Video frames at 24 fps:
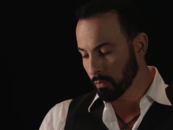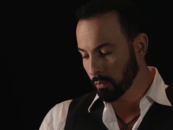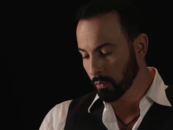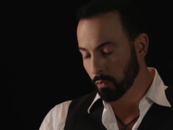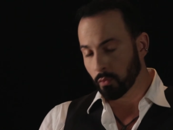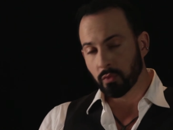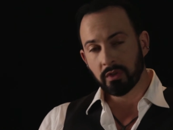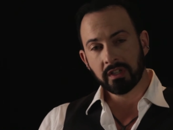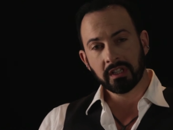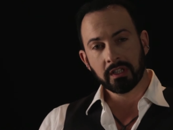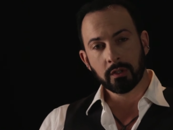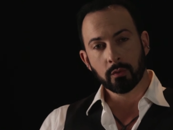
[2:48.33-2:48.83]

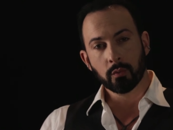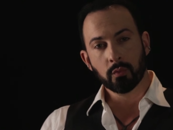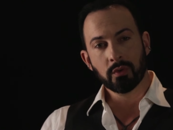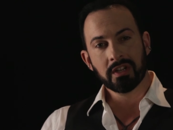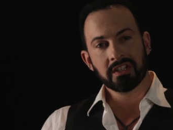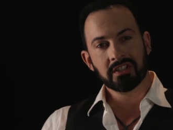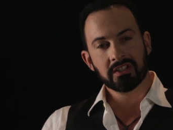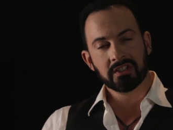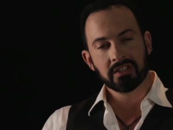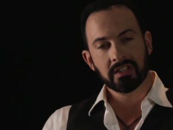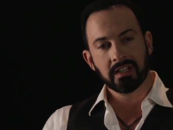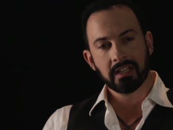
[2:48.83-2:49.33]
really
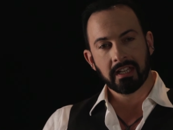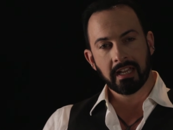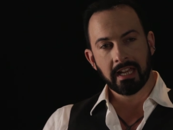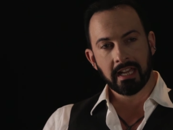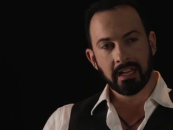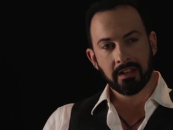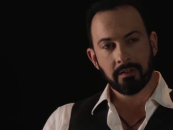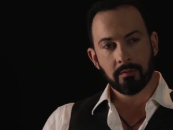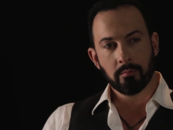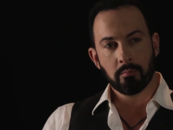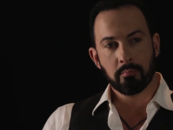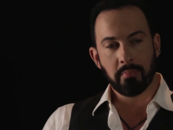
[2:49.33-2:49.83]
rich
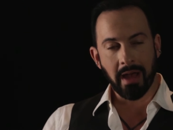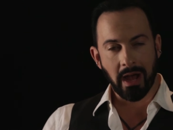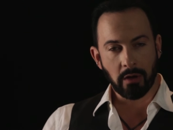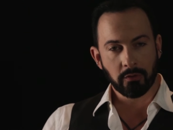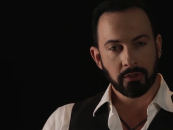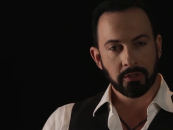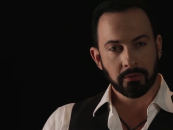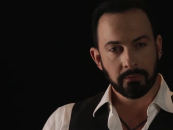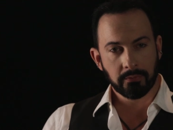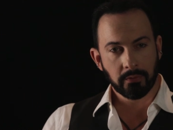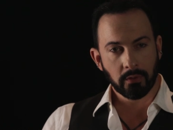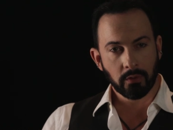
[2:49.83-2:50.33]
and
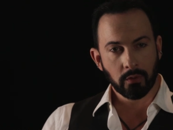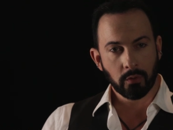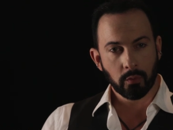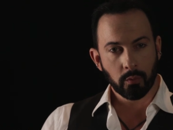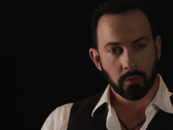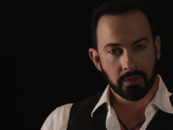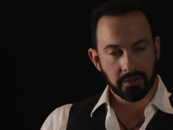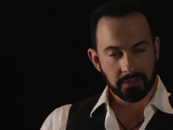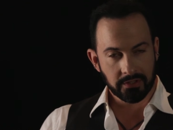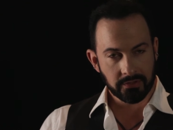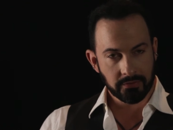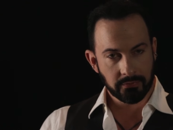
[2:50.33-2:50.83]
bountiful
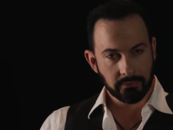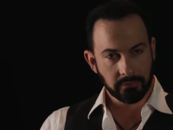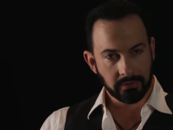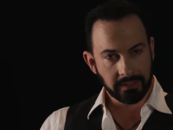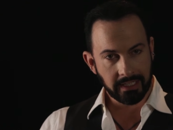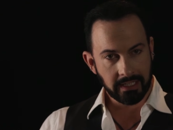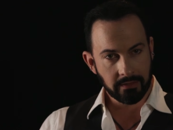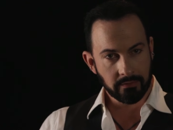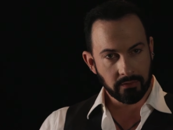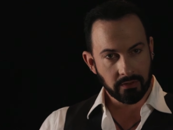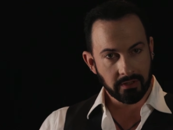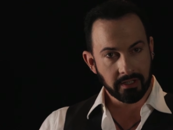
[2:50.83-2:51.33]
with its
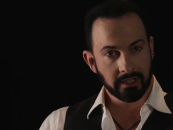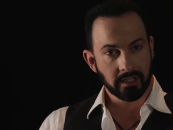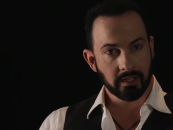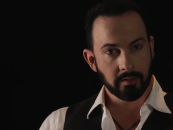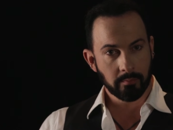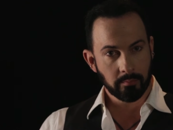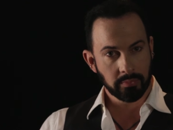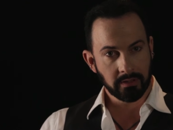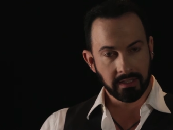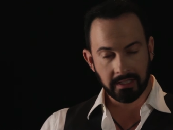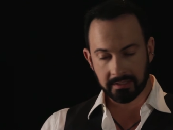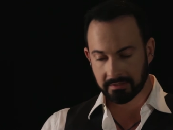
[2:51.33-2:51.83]
flavor and
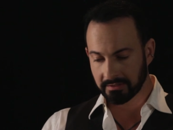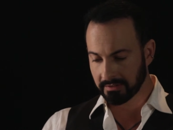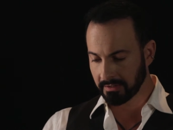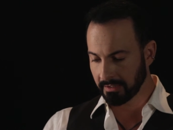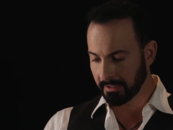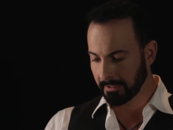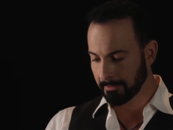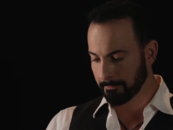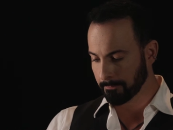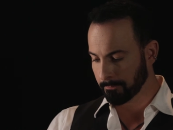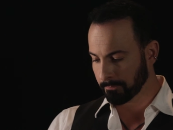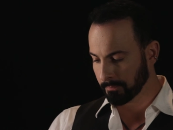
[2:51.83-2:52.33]

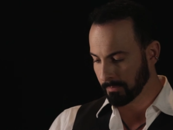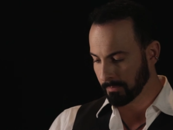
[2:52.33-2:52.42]
complexity.